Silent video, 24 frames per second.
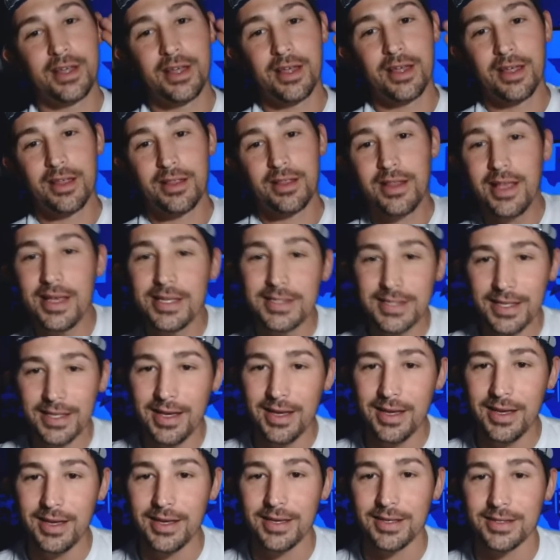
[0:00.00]
This
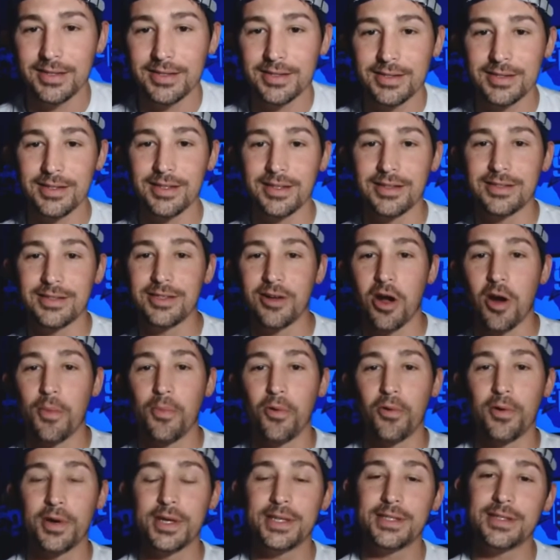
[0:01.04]
is the Star
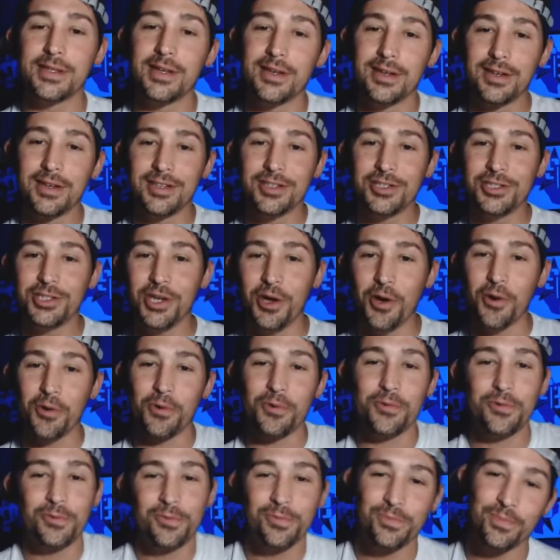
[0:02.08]
Boys Show.
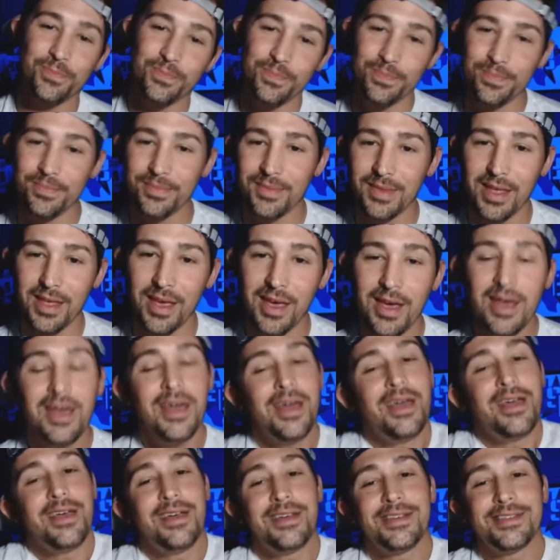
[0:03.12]

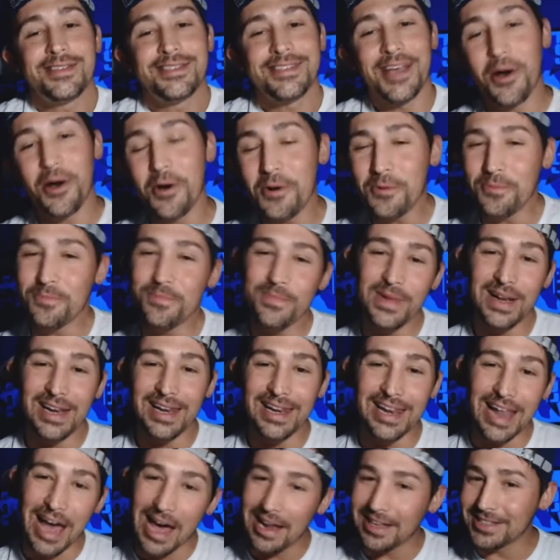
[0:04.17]
So, a
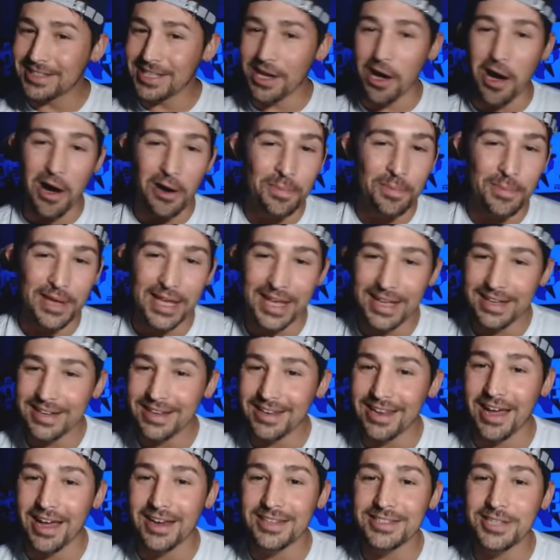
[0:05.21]
lot of talk, man. A
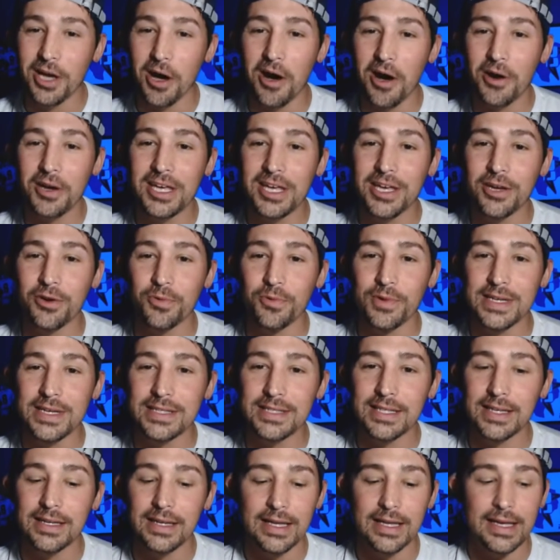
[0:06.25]
lot of talk here
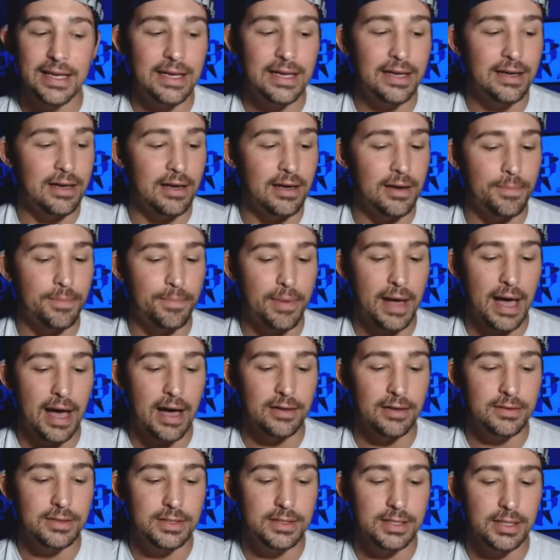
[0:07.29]
recently
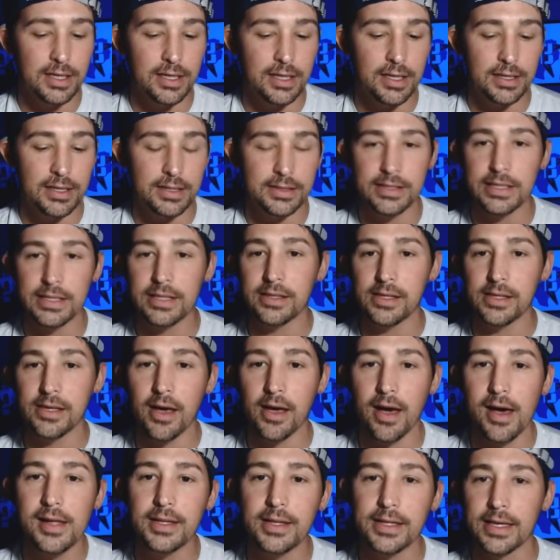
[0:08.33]
about Ezekiel
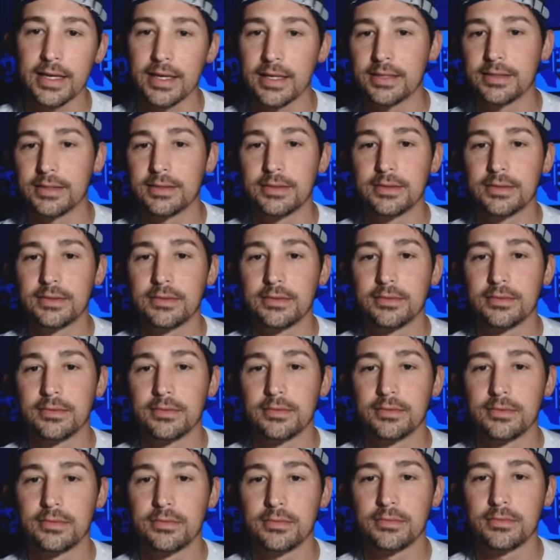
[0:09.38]
Elliott.
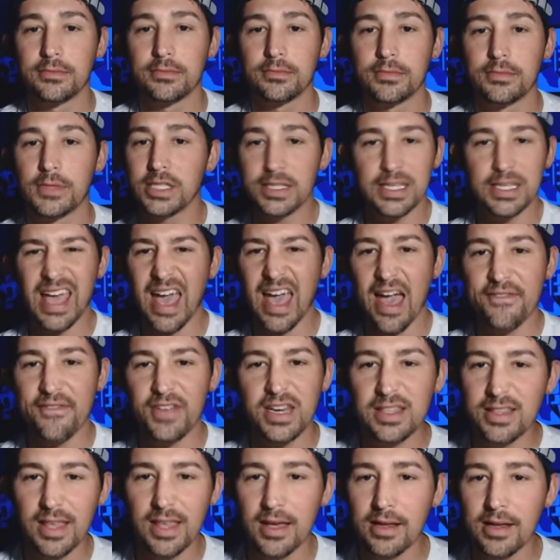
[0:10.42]
Does he have
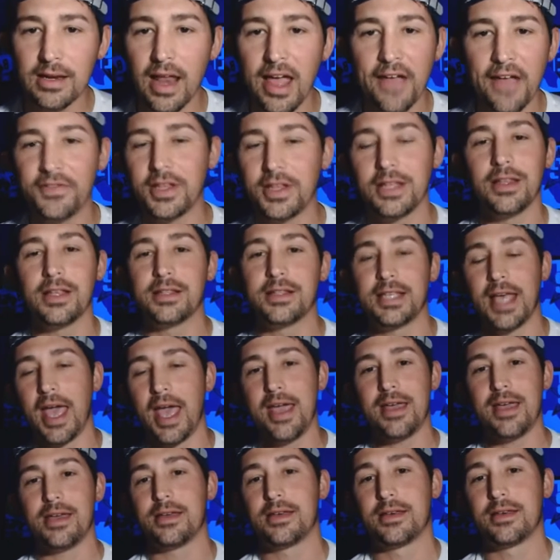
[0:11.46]
anything left in the
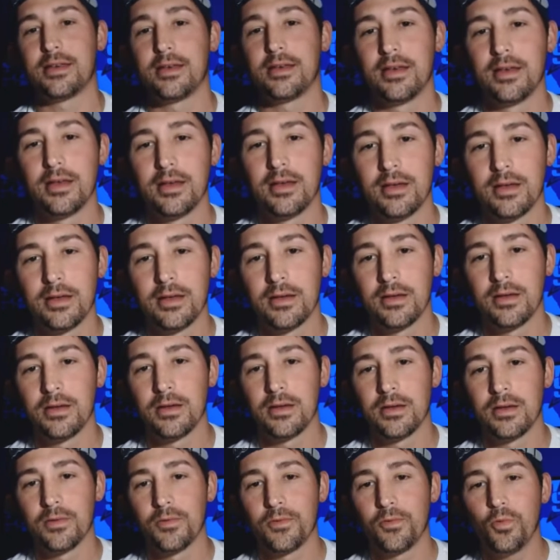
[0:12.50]
tank?
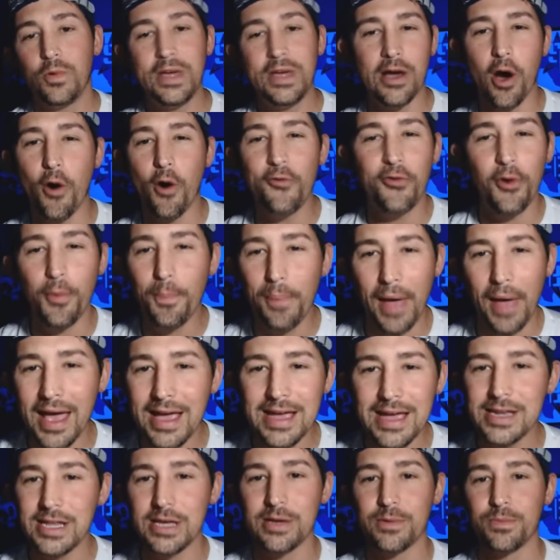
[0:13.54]
We
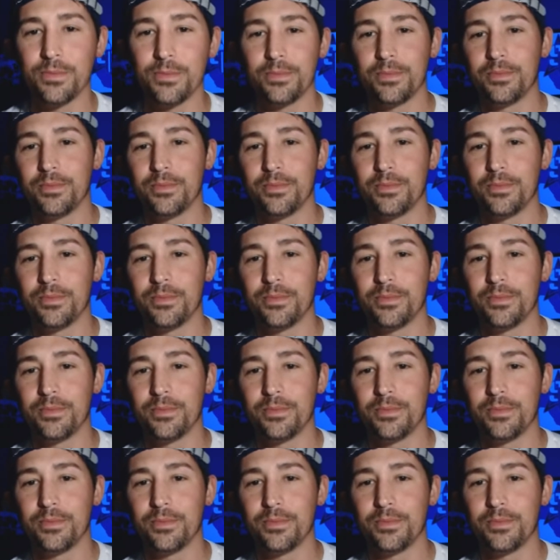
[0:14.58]
overpaid him.